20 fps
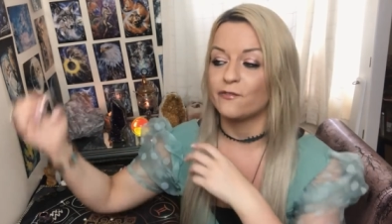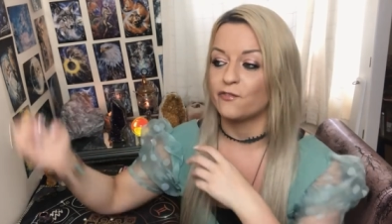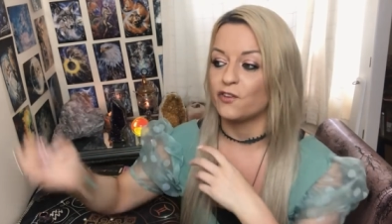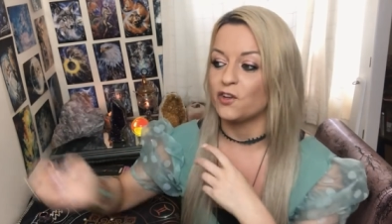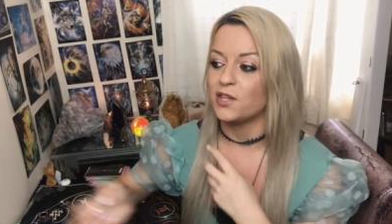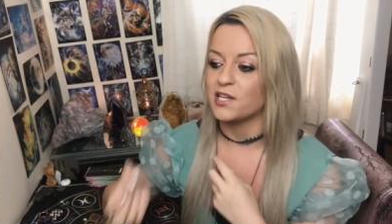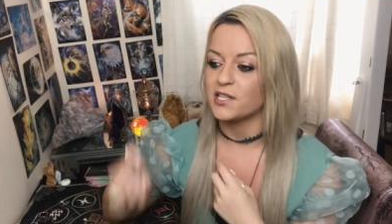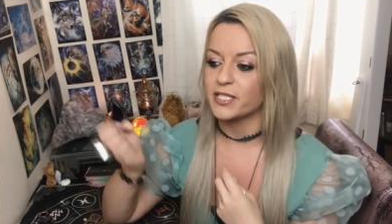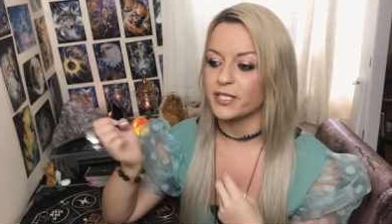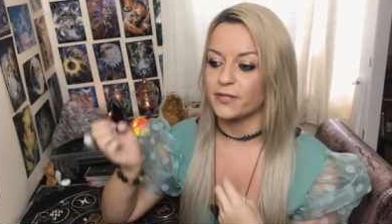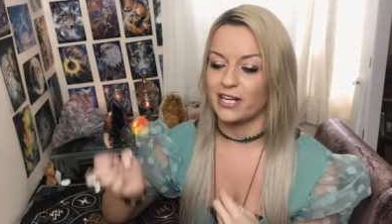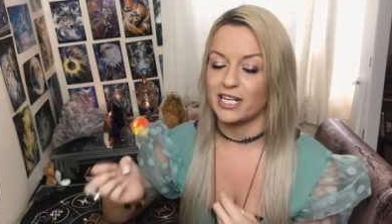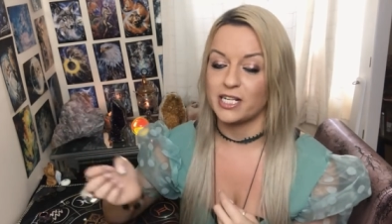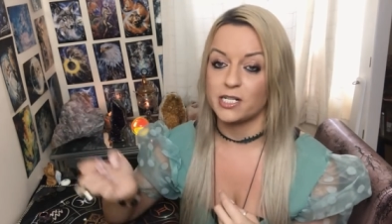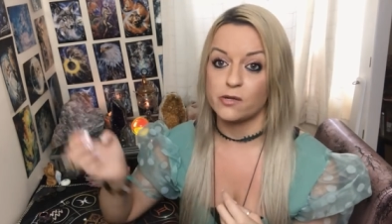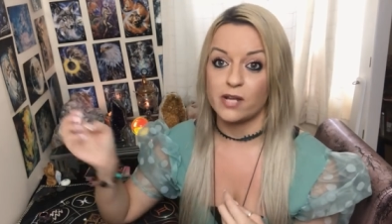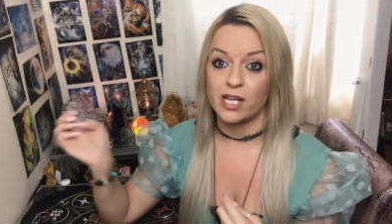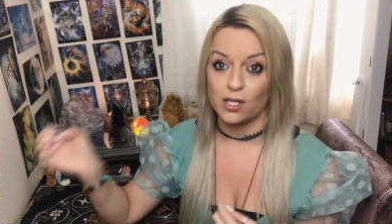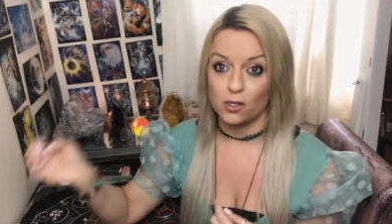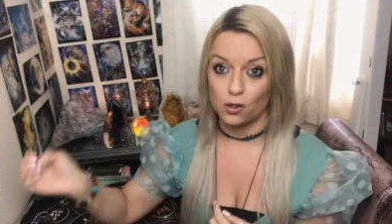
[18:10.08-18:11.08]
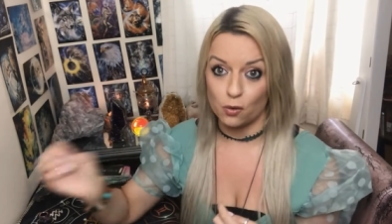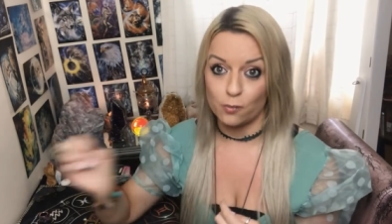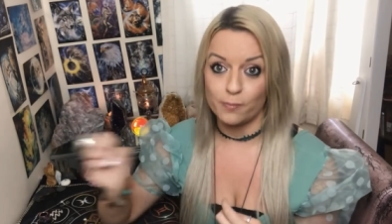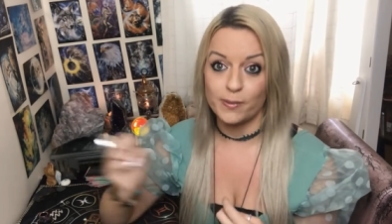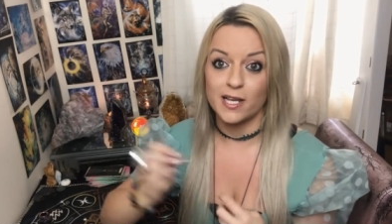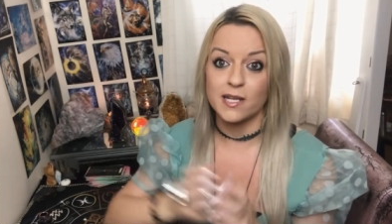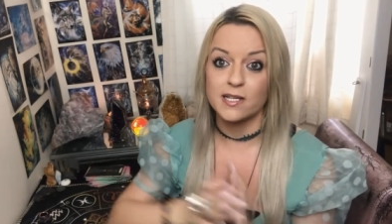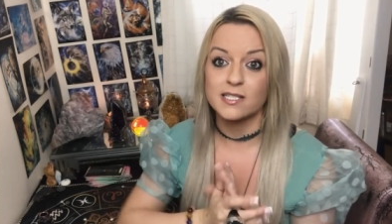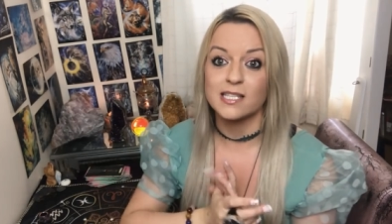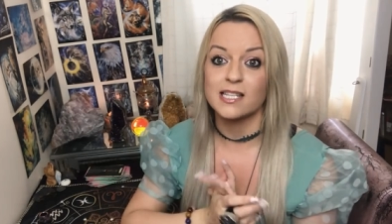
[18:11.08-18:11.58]
And through that surrendering, your
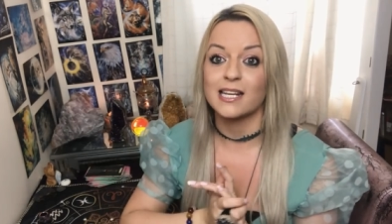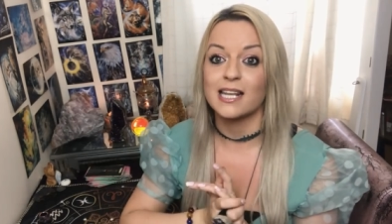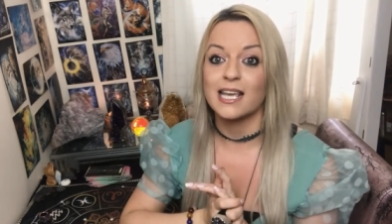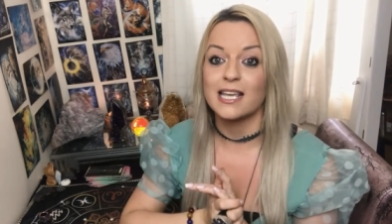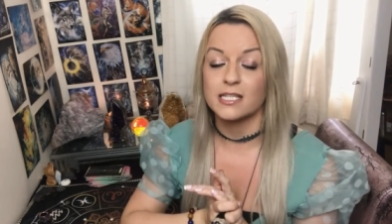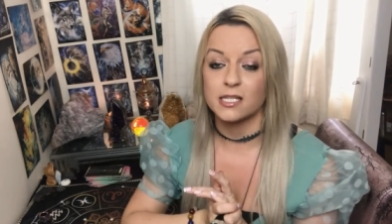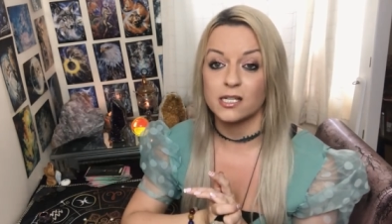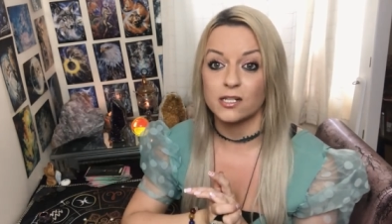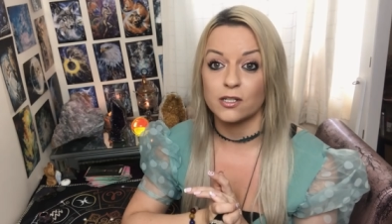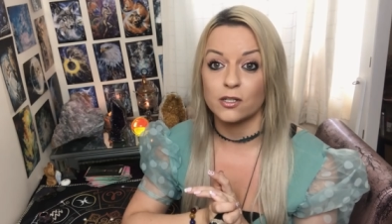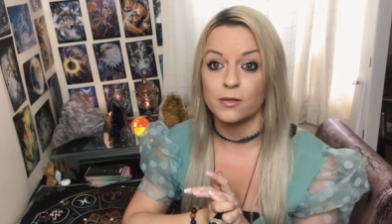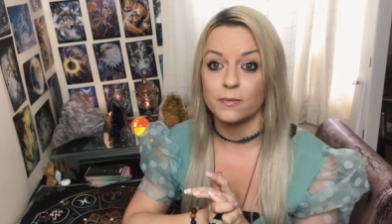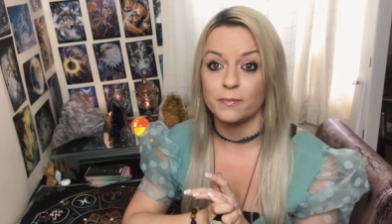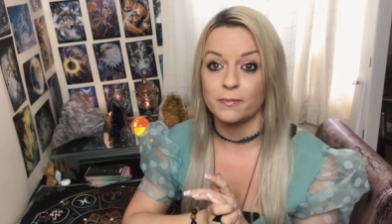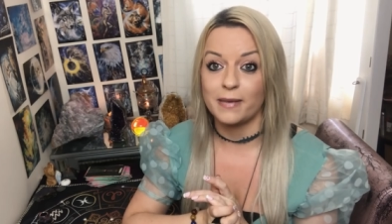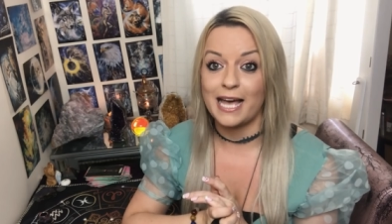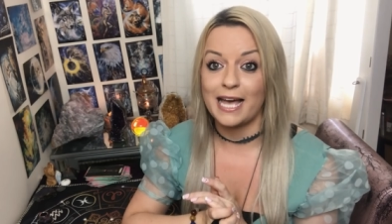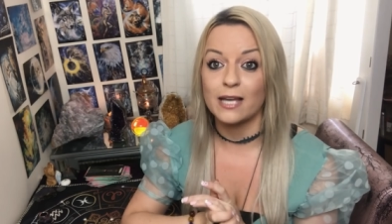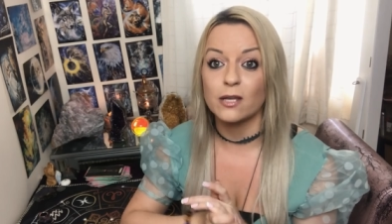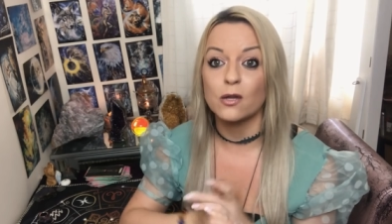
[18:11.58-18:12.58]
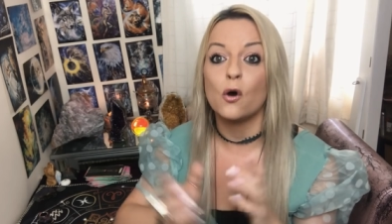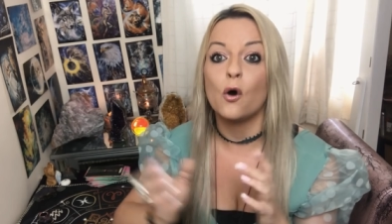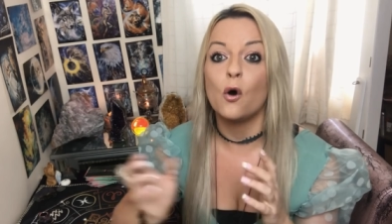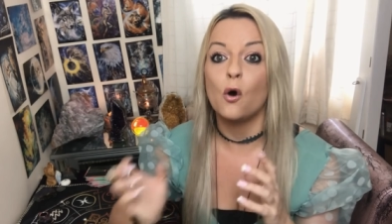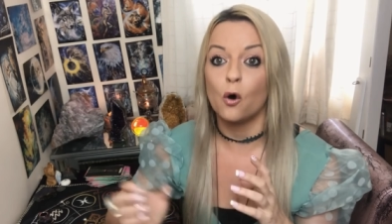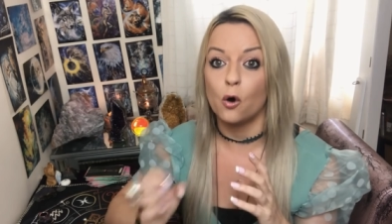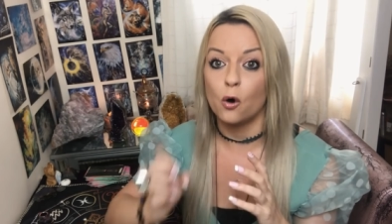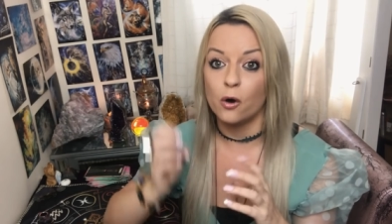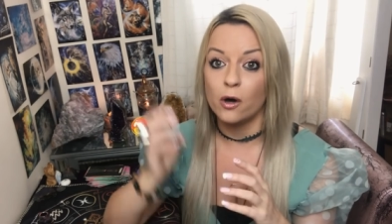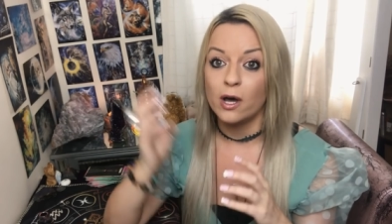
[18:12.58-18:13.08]
person is going to come back
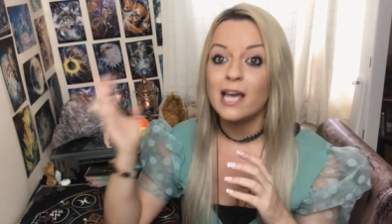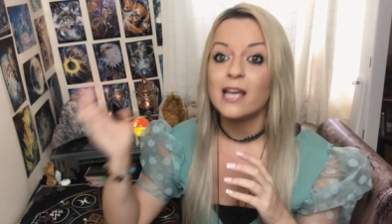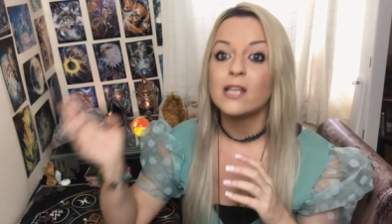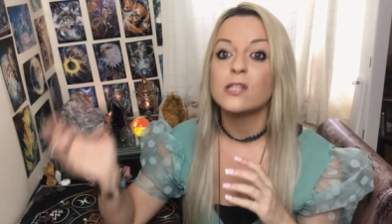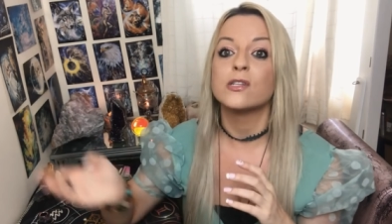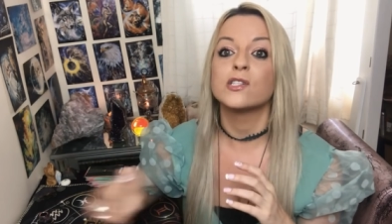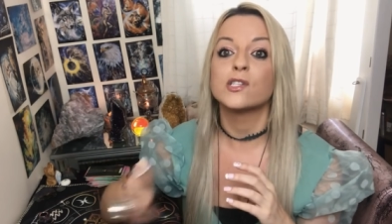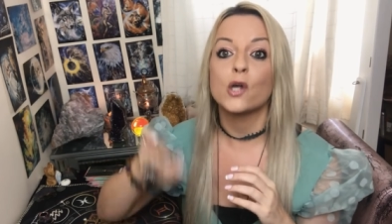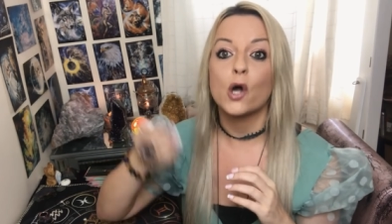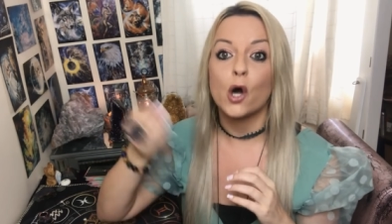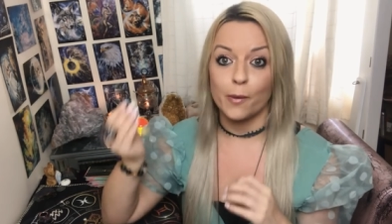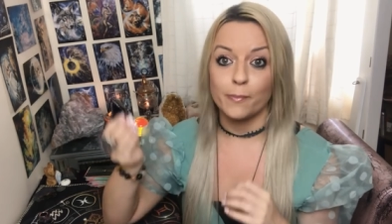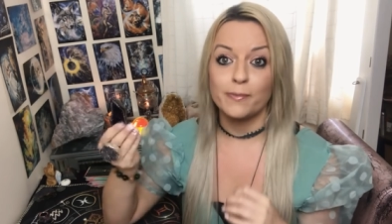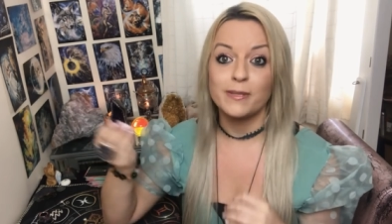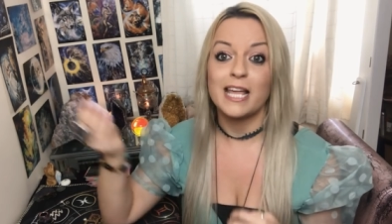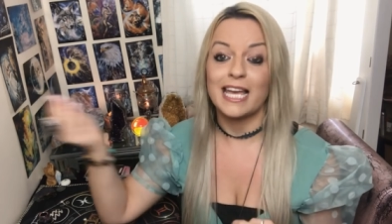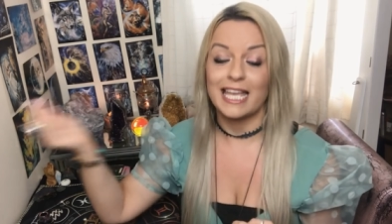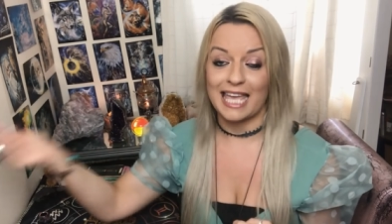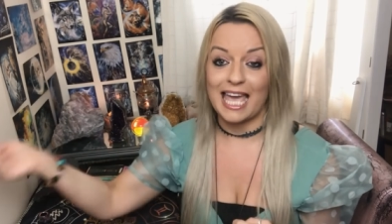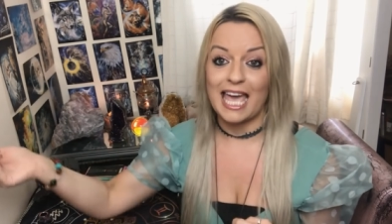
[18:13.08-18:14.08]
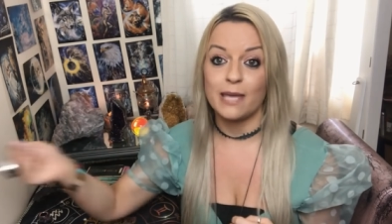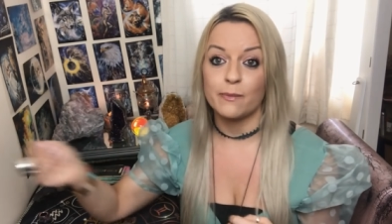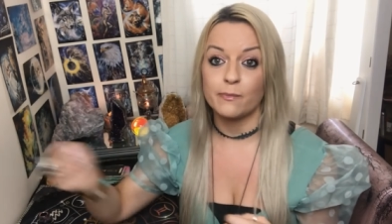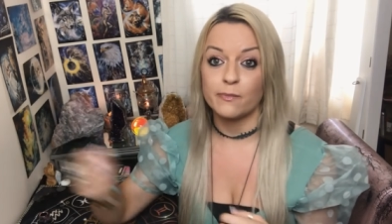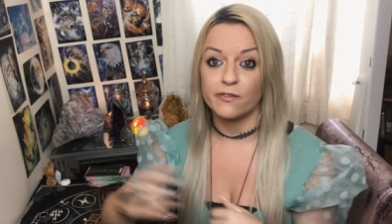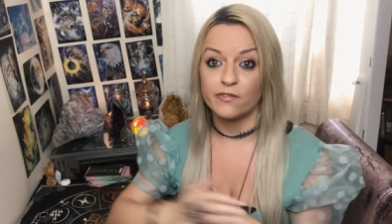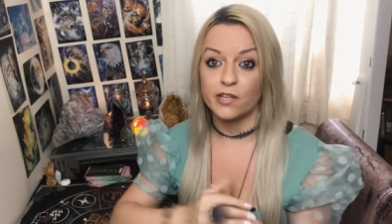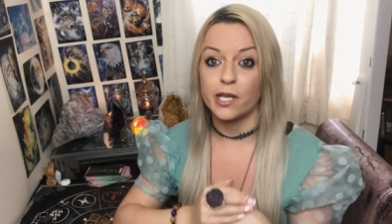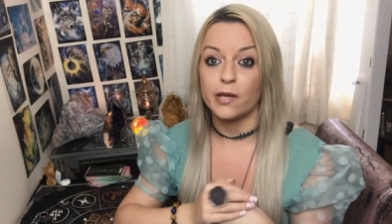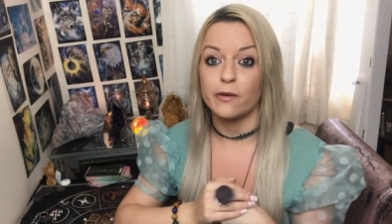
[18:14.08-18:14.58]
or just up their game
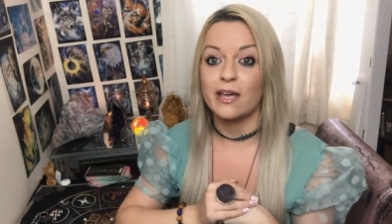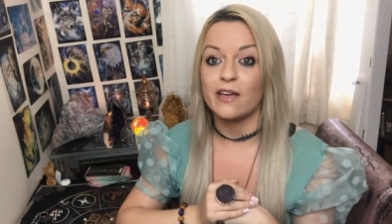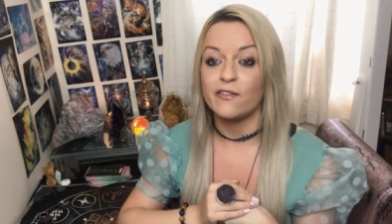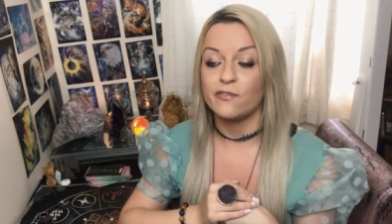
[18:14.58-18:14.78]
with you.